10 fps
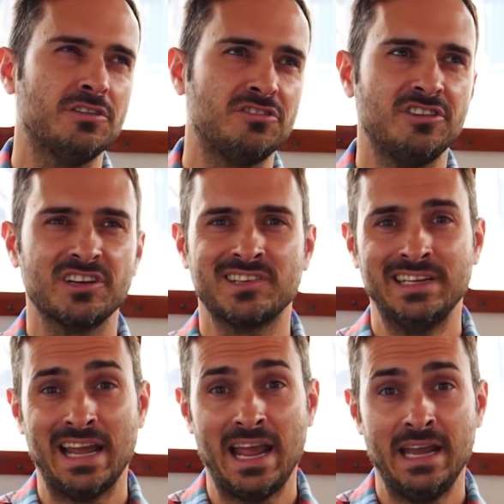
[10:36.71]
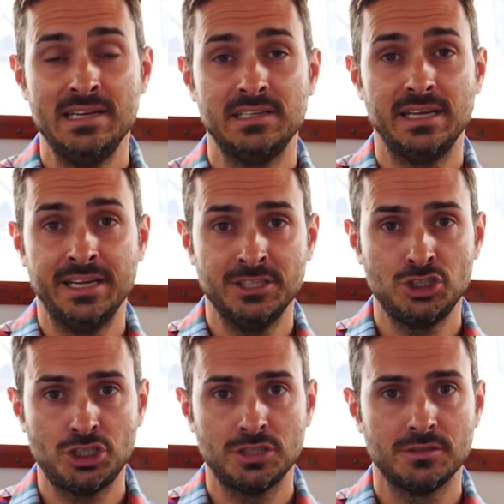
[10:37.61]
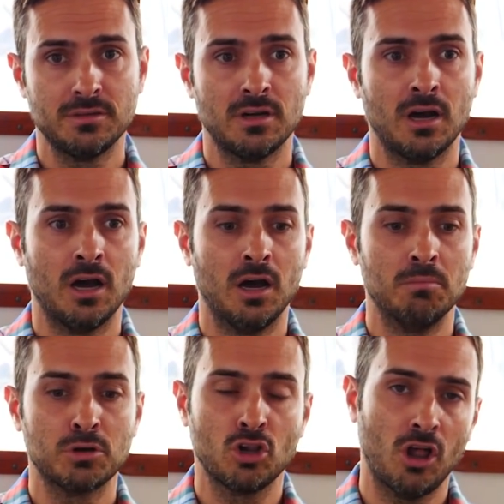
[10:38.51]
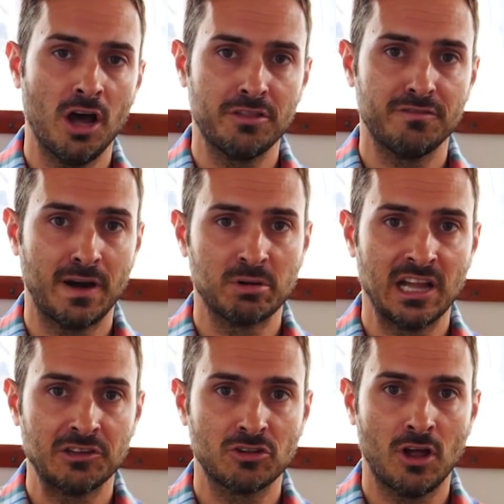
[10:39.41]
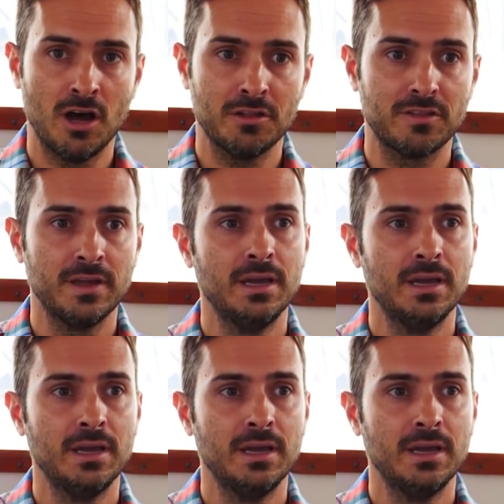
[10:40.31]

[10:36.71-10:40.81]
6, and 8-inch cloth, fiberglass cloth.